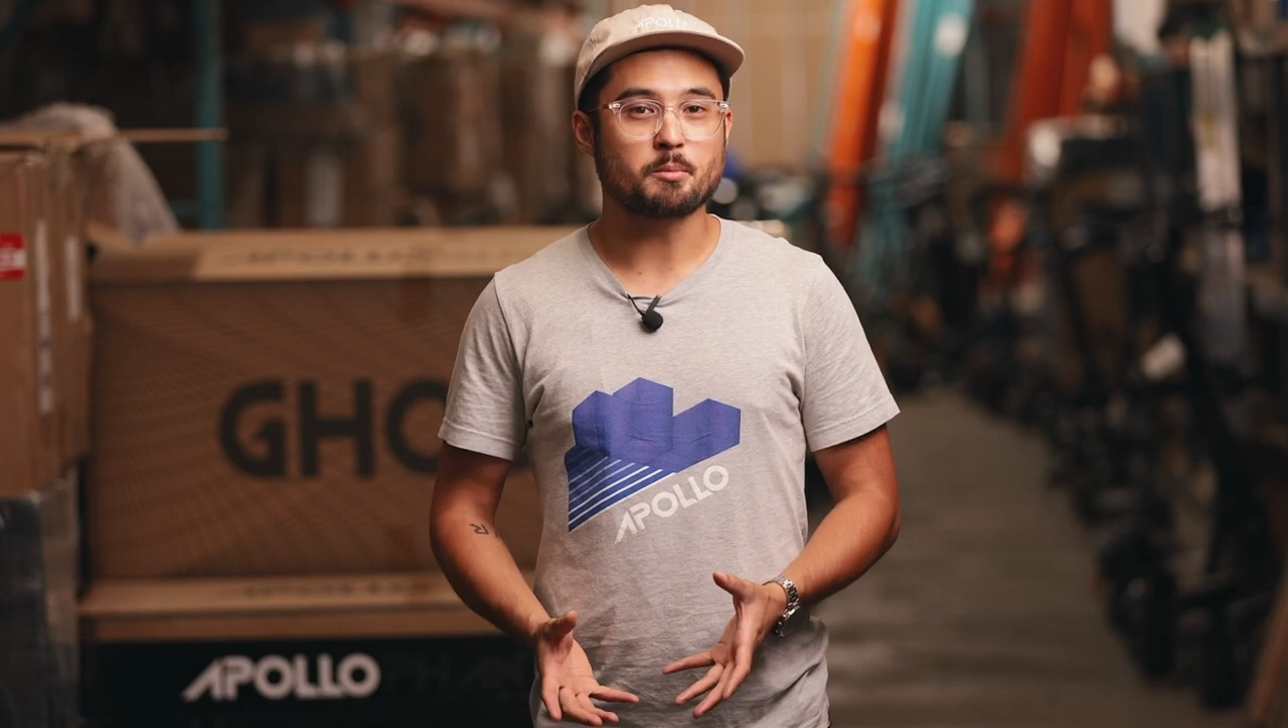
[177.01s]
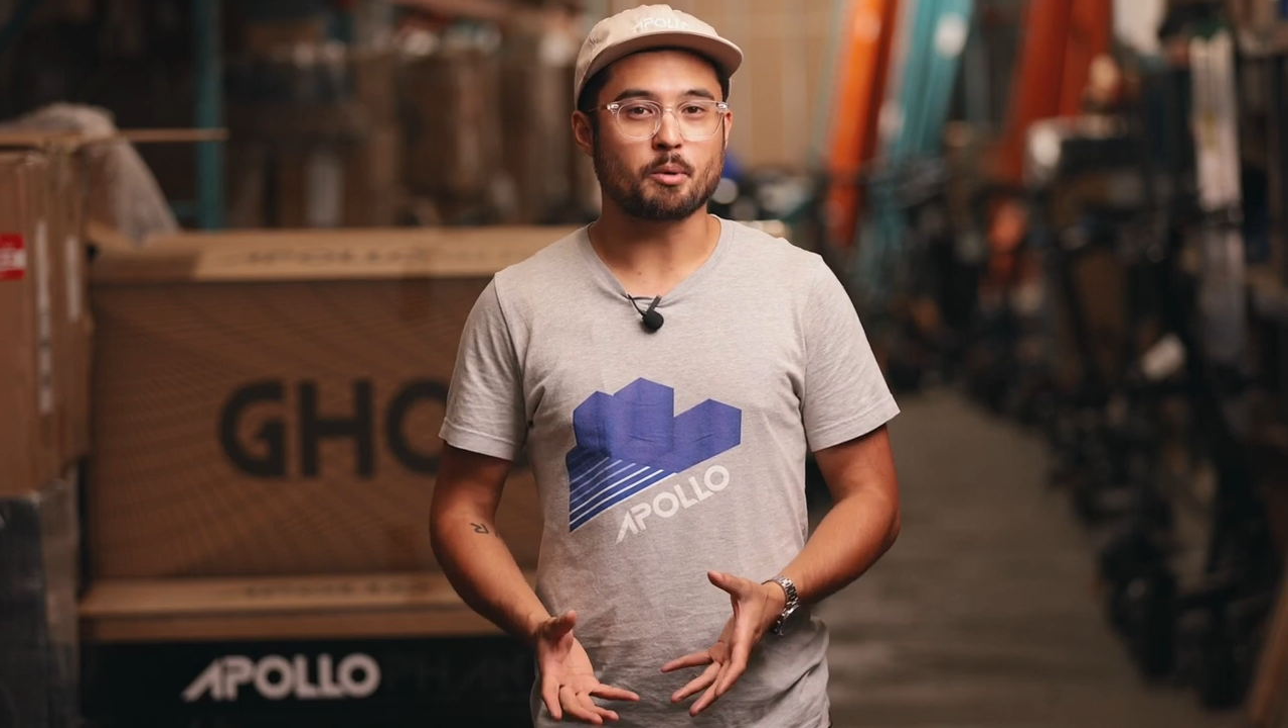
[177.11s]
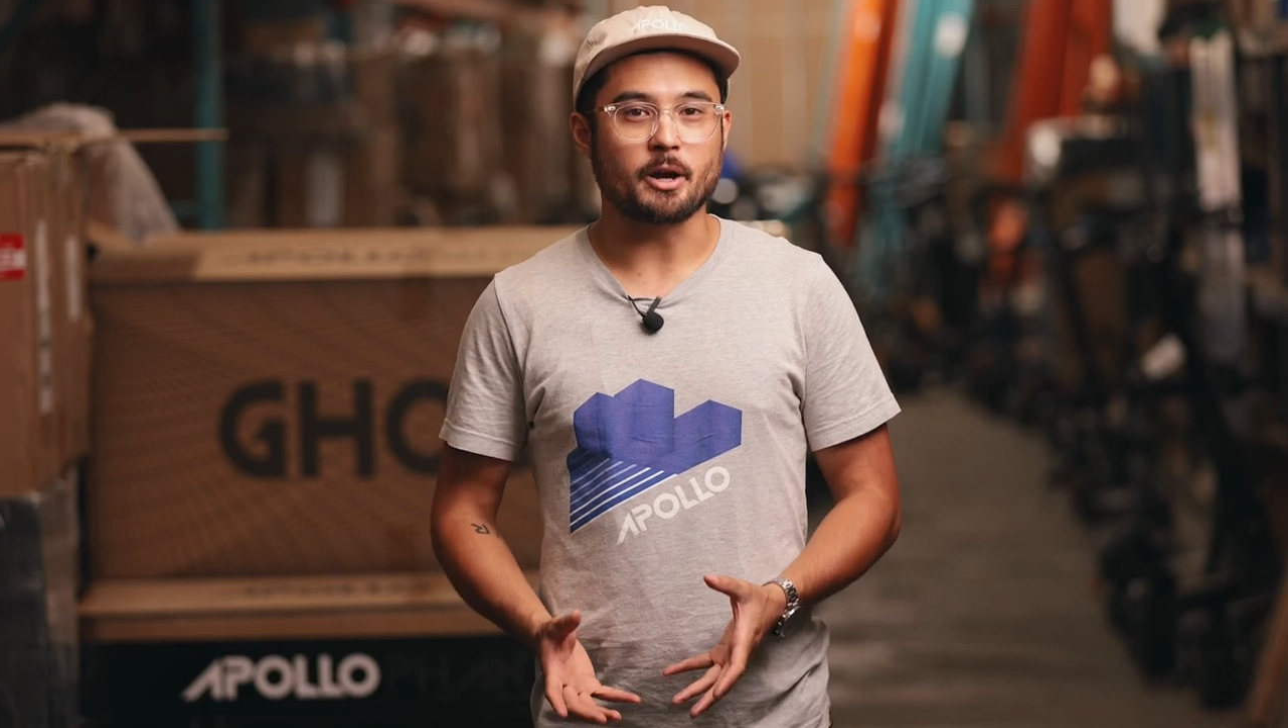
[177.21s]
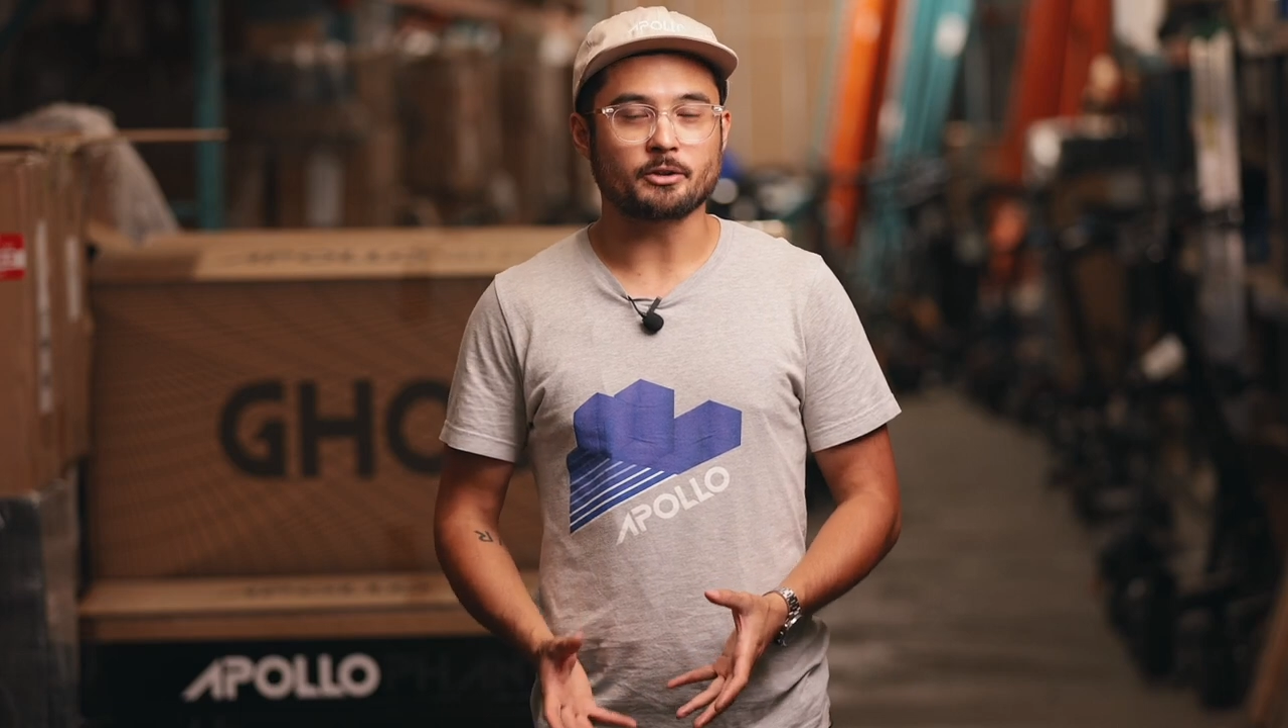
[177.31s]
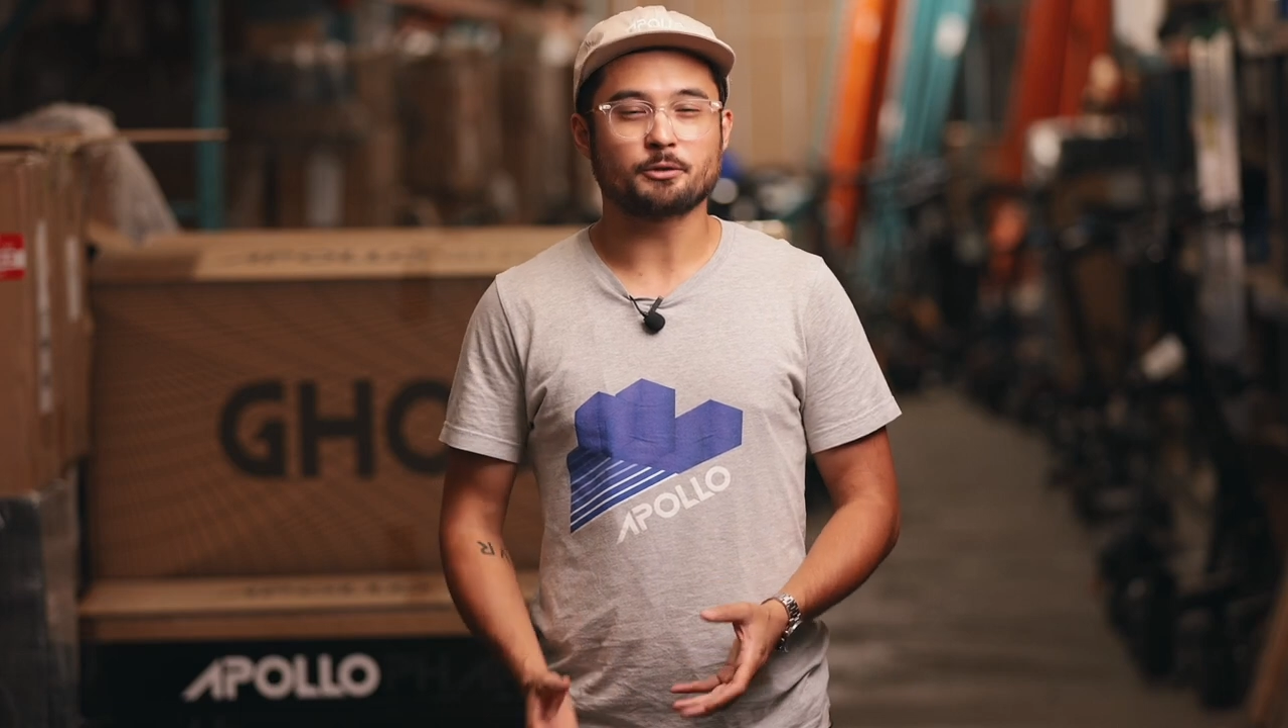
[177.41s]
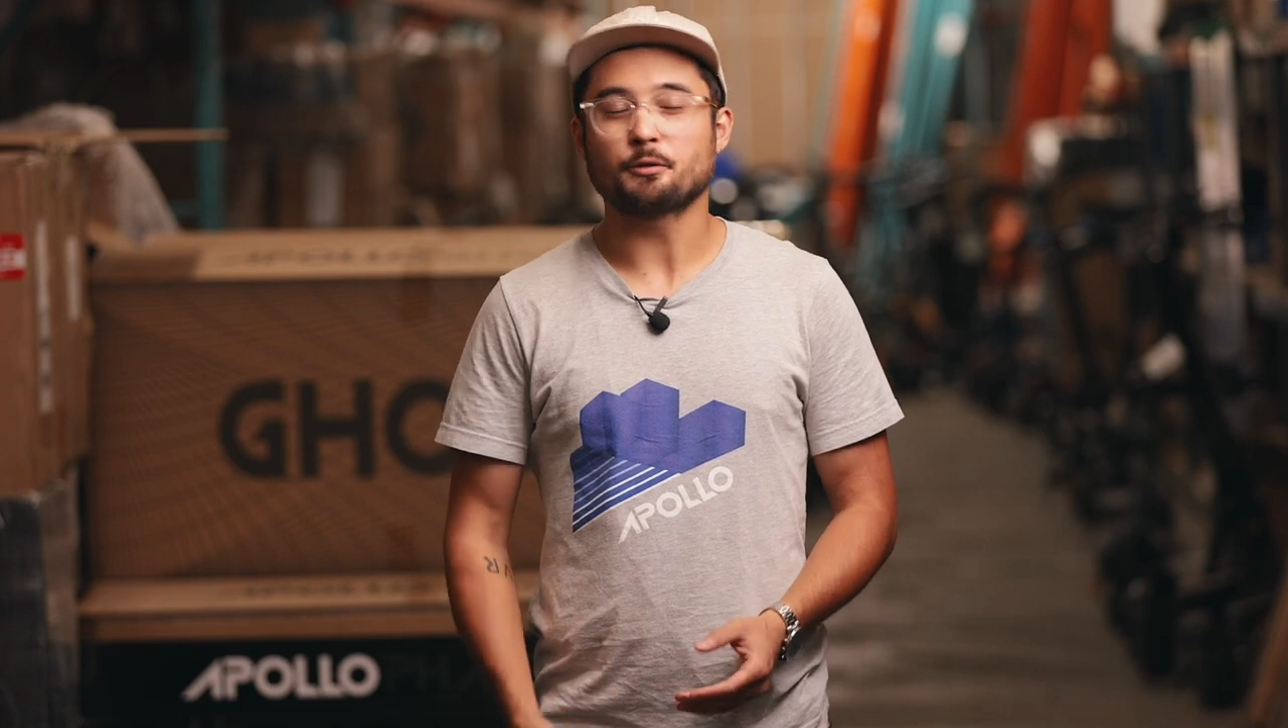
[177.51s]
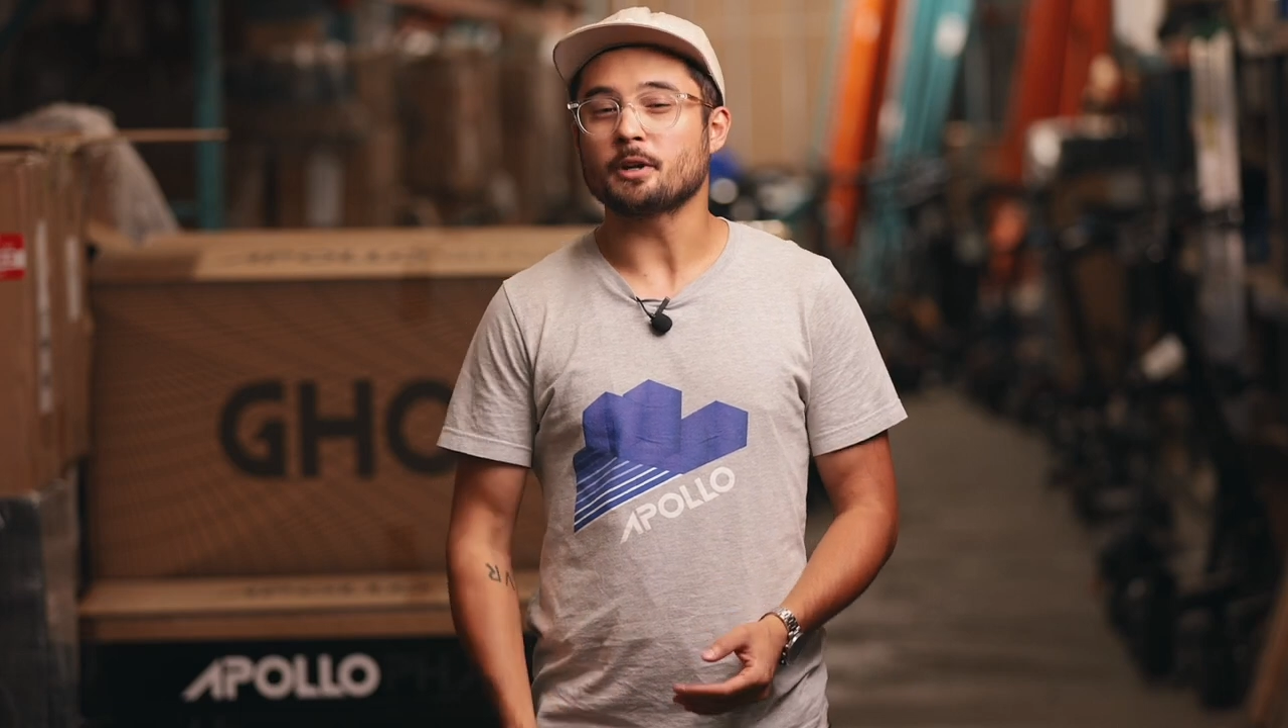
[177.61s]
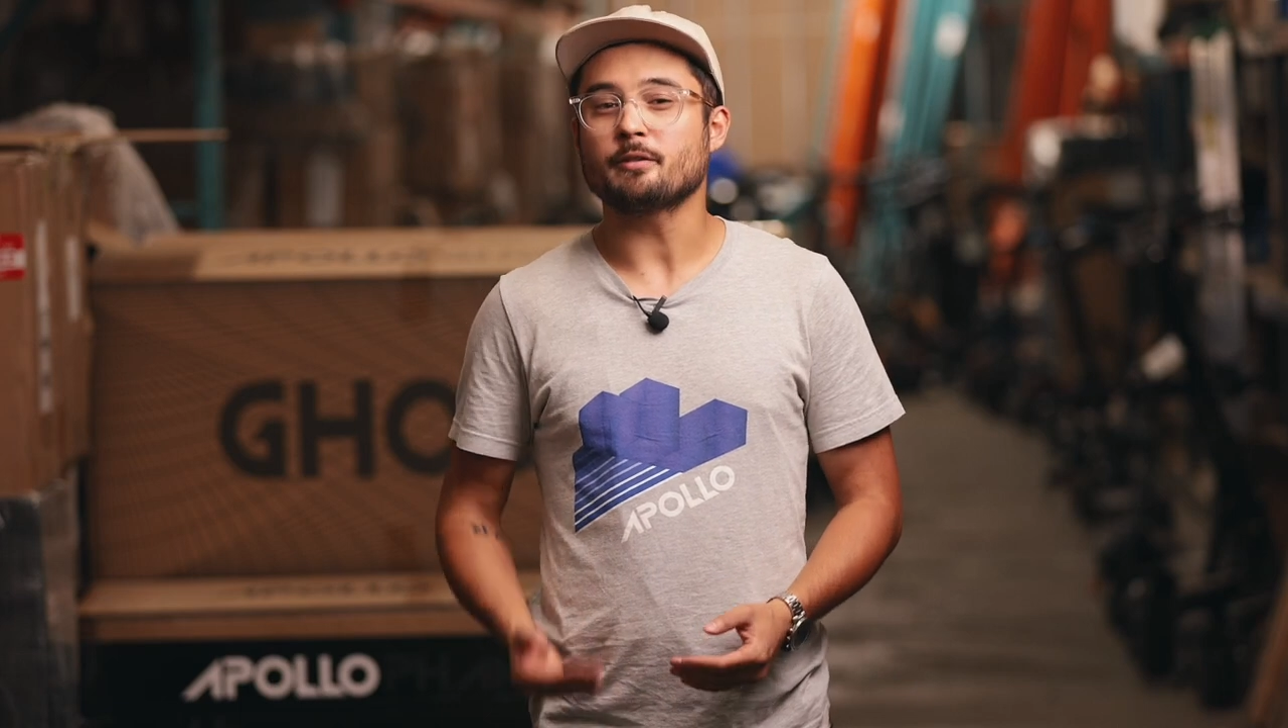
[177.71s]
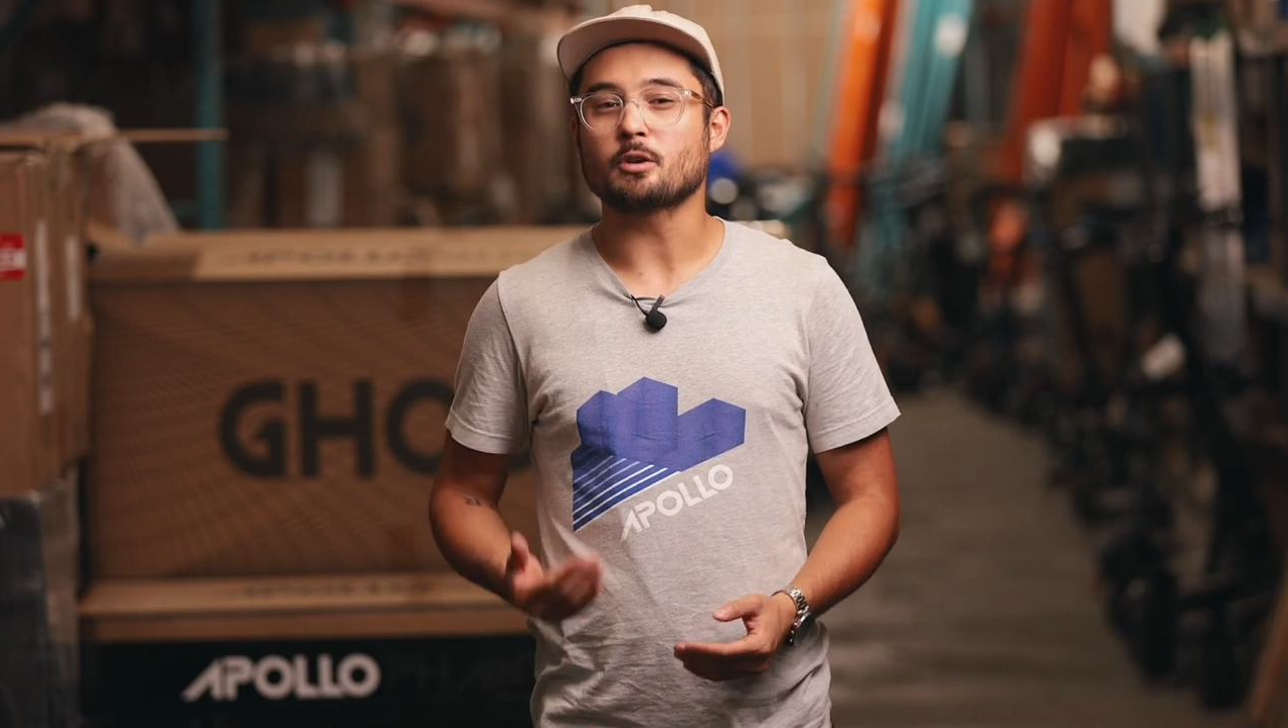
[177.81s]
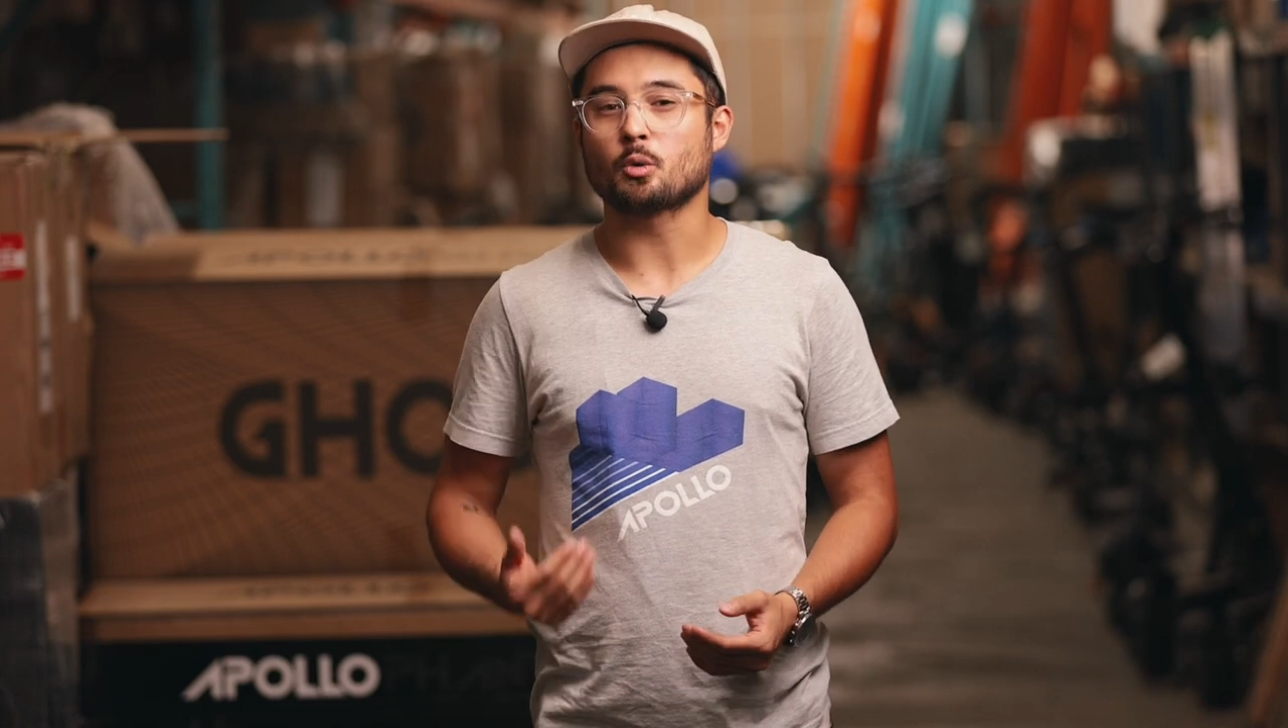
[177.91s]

process for even